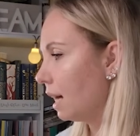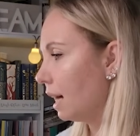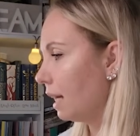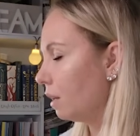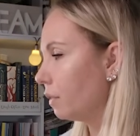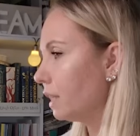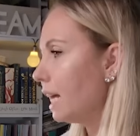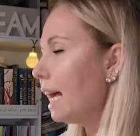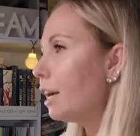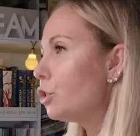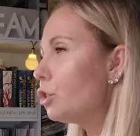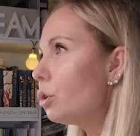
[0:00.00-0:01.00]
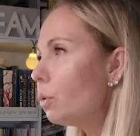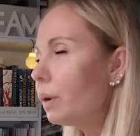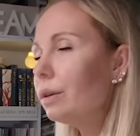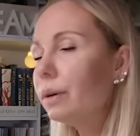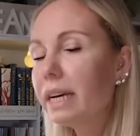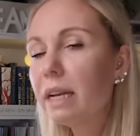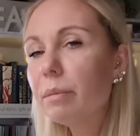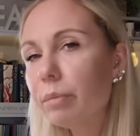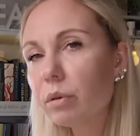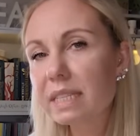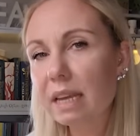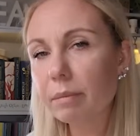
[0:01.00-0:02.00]
I love it. Do you know when you get a
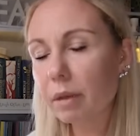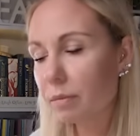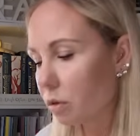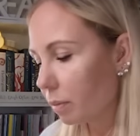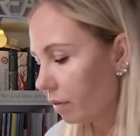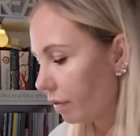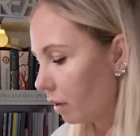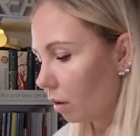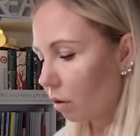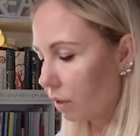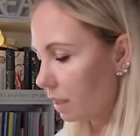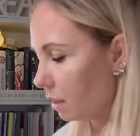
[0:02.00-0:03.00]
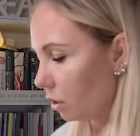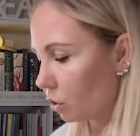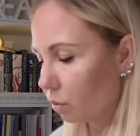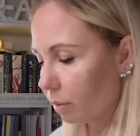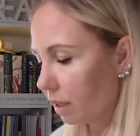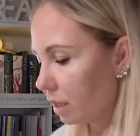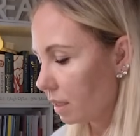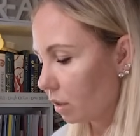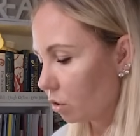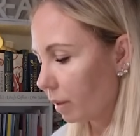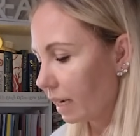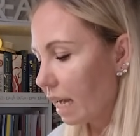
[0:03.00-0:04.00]
book, sometimes you may feel, oh, these are too big, these are
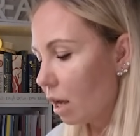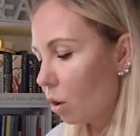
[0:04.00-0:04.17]
too big.